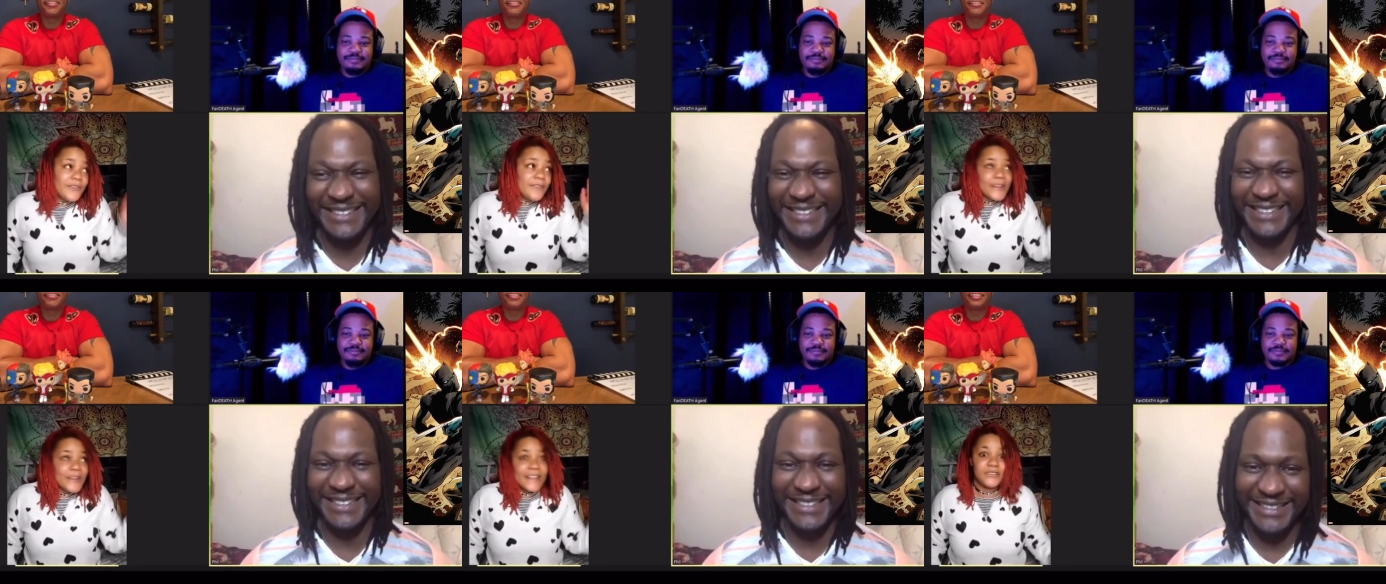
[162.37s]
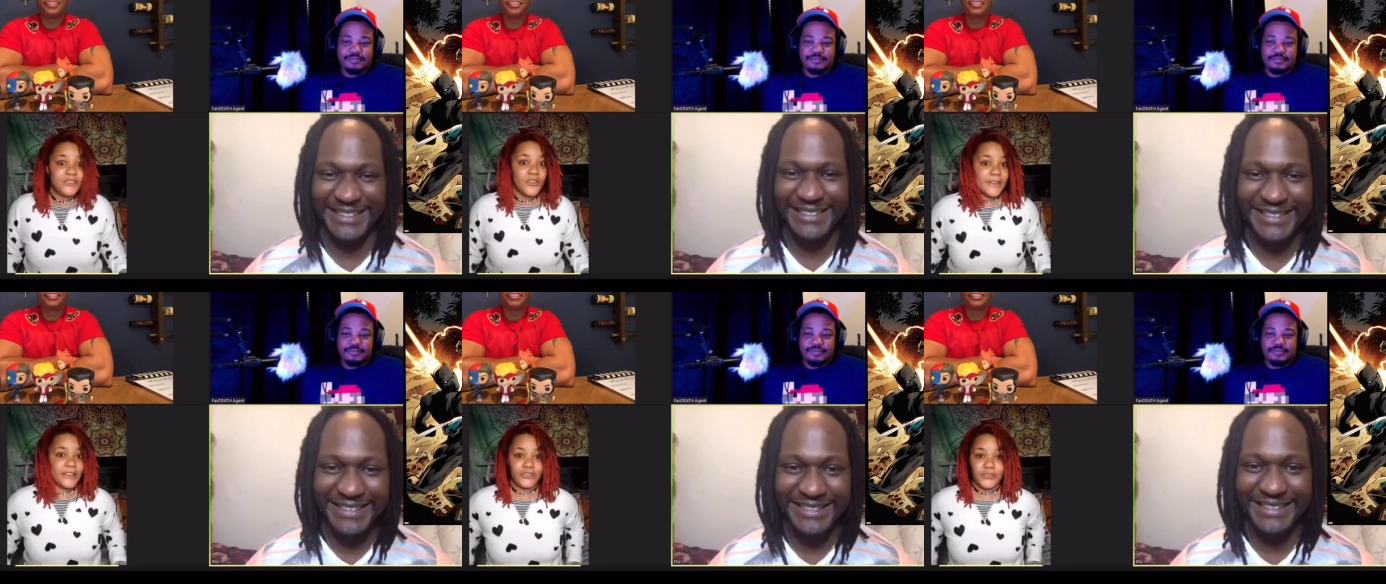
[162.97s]
Speaker 1: freaking story is
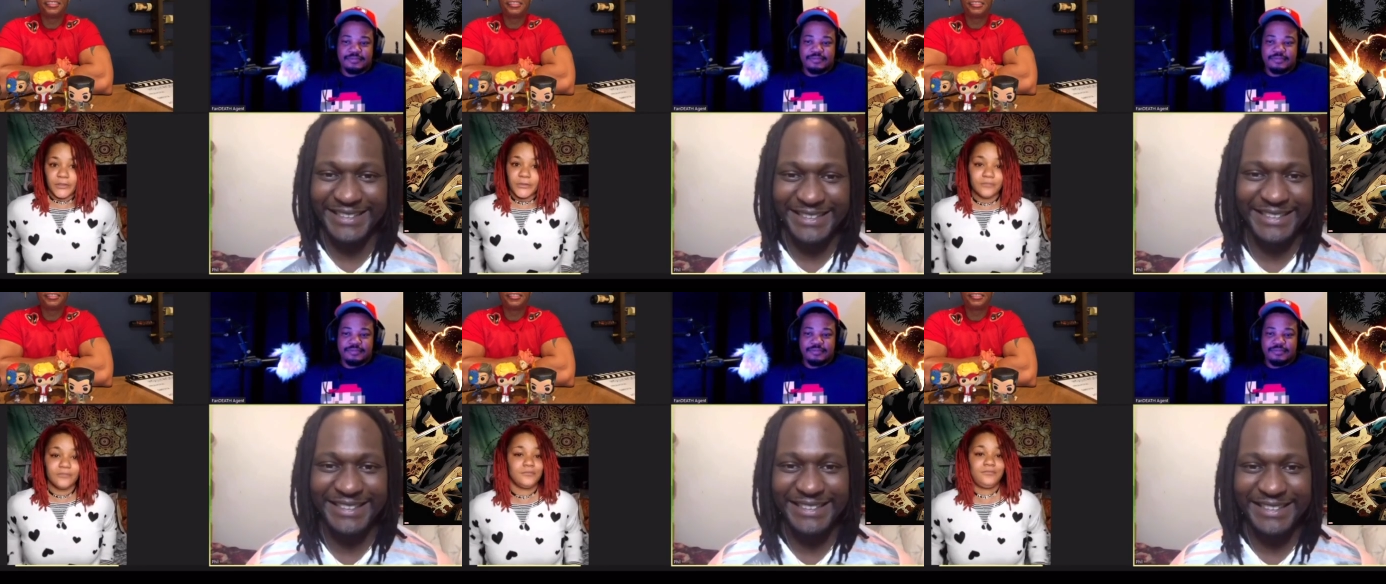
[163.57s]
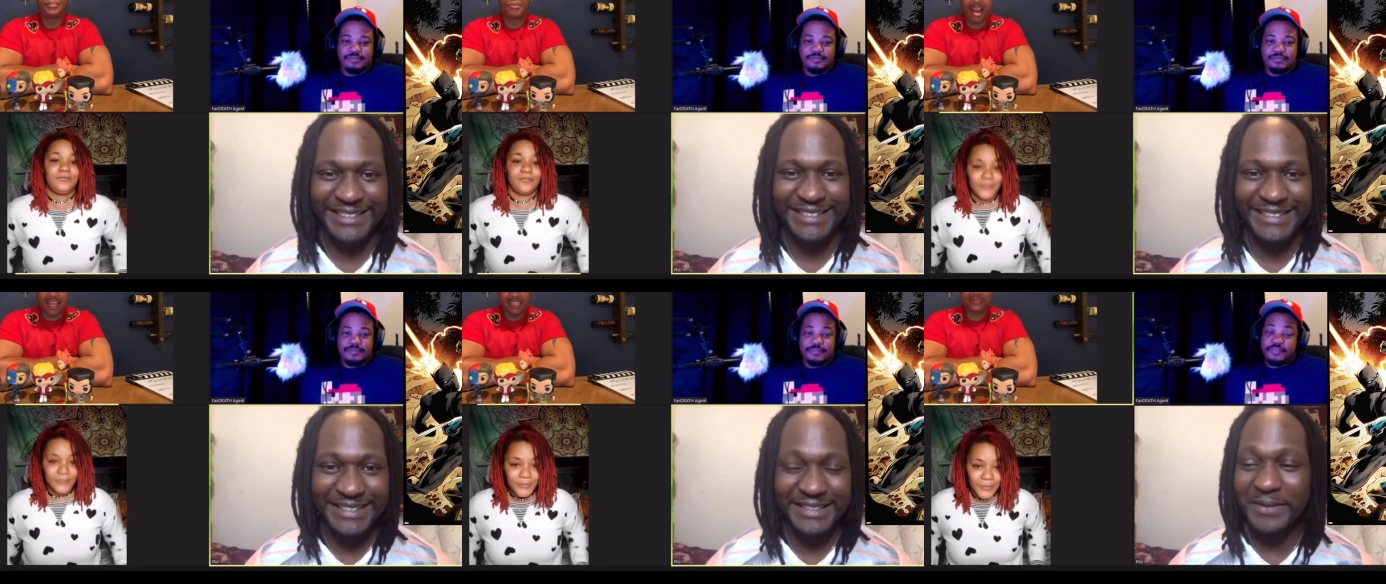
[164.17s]
true.
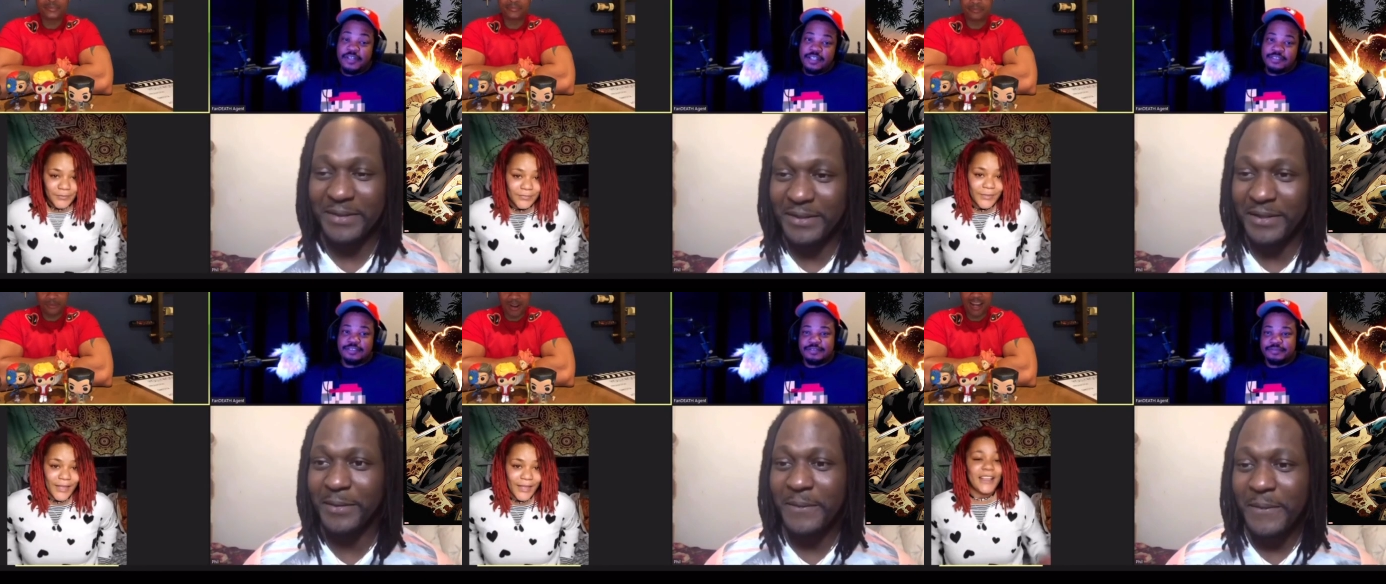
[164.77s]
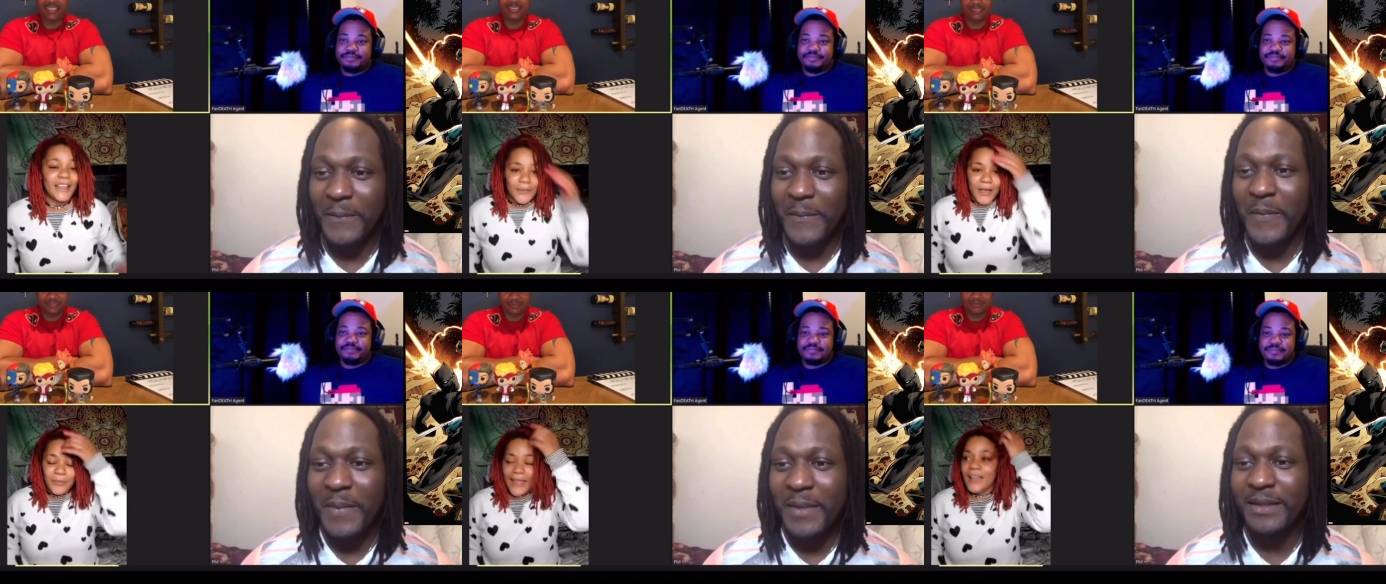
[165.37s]
Right. Fact. Yep. I right. come up
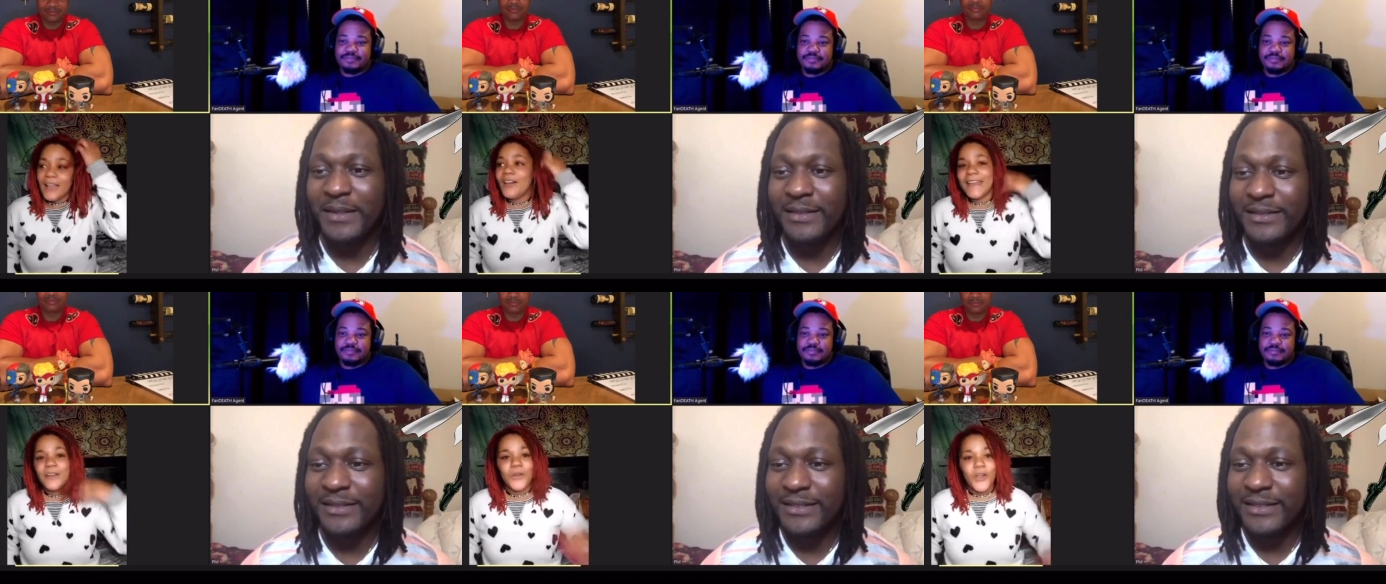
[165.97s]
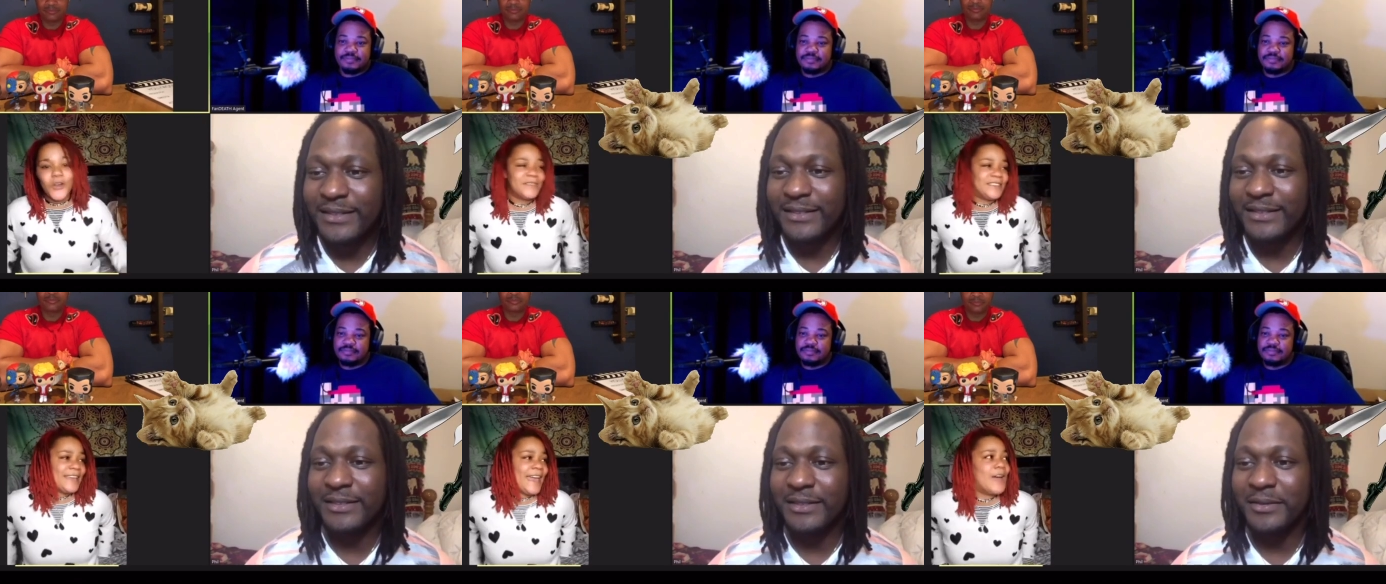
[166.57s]
like, oh yeah, Rogue was a
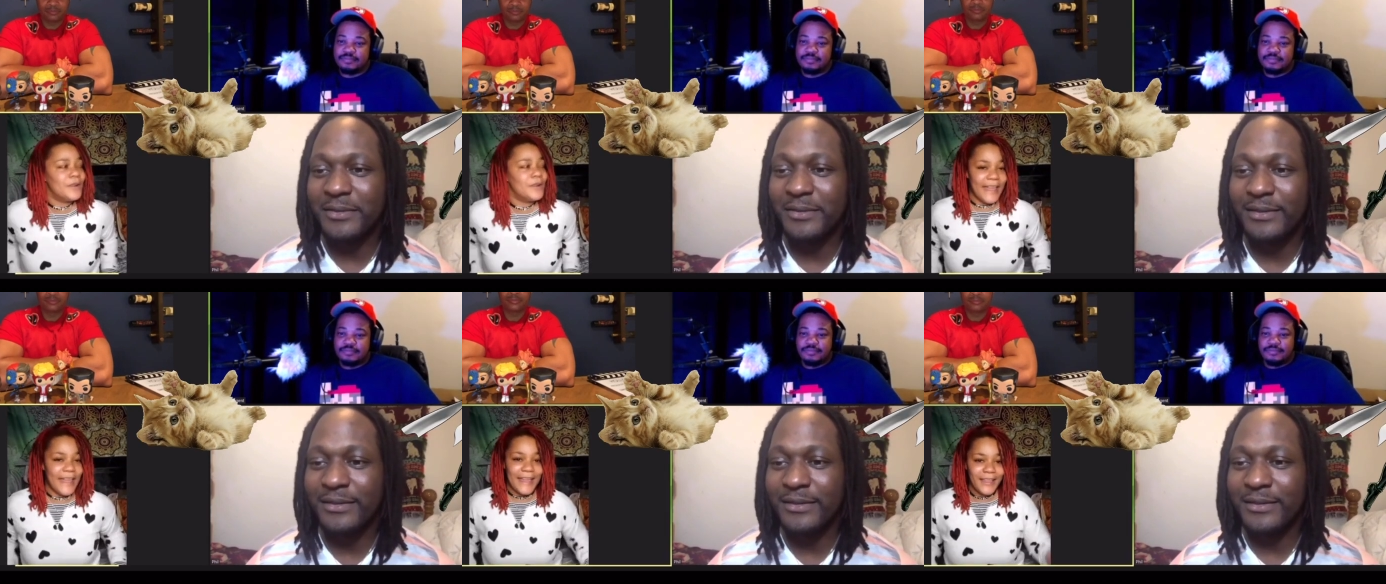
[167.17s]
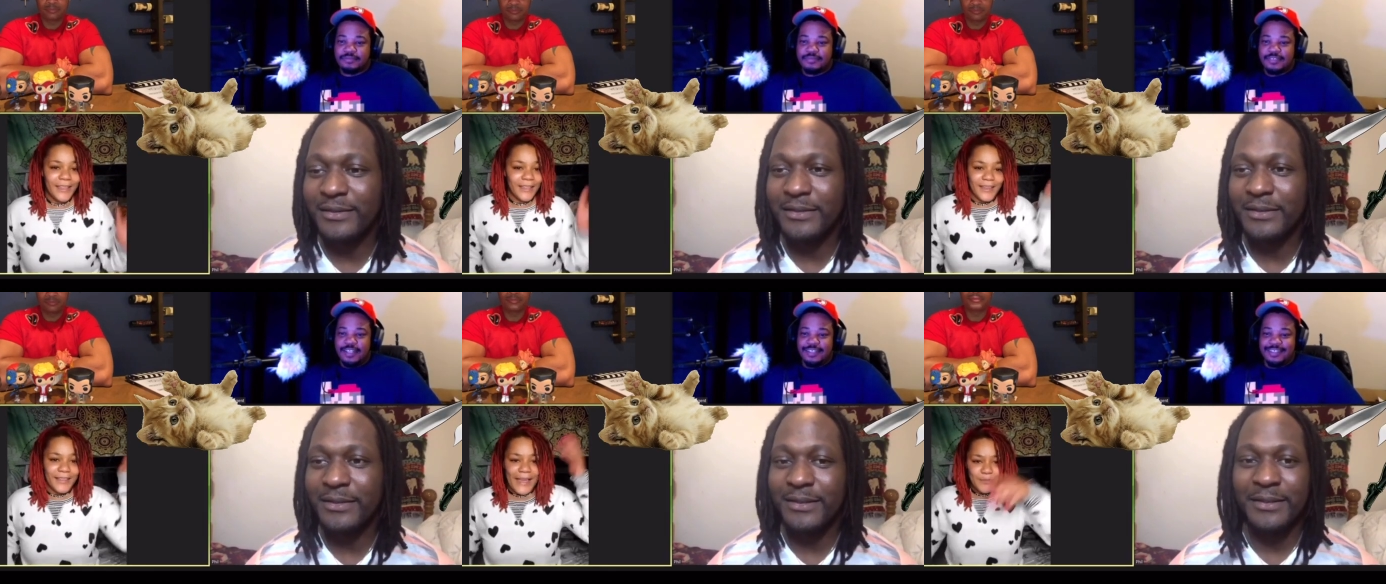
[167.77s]
cat one day. It's
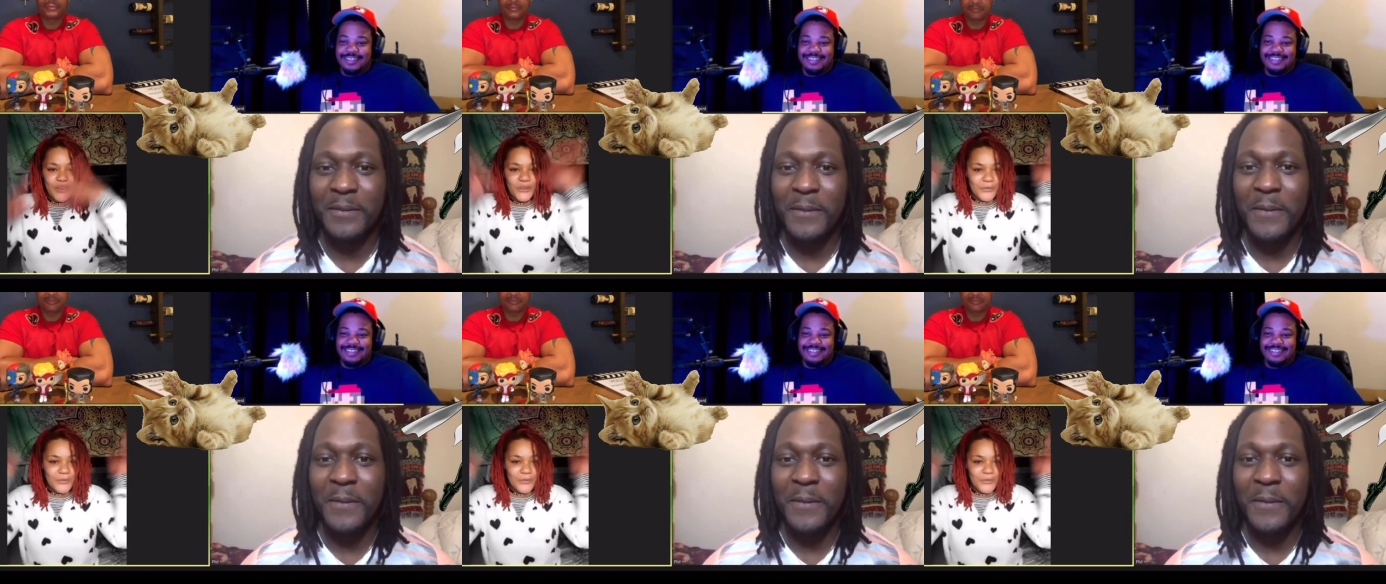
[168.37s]
like boom, it's